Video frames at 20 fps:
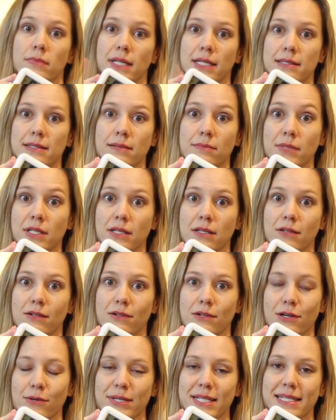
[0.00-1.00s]
that's something you
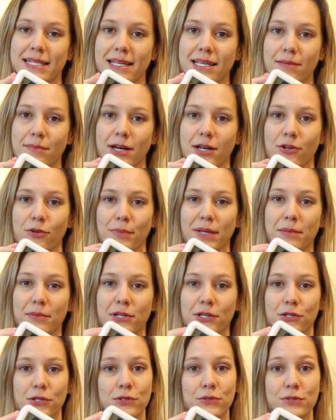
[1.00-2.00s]
don't always think about, or
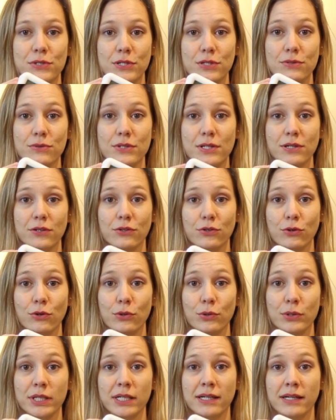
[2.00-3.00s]
maybe you're used to using your
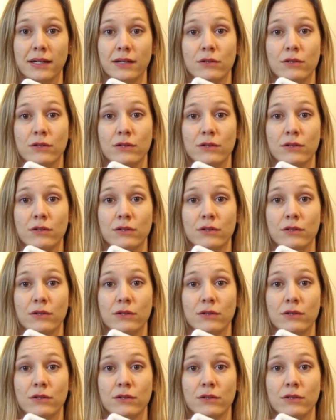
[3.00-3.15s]
own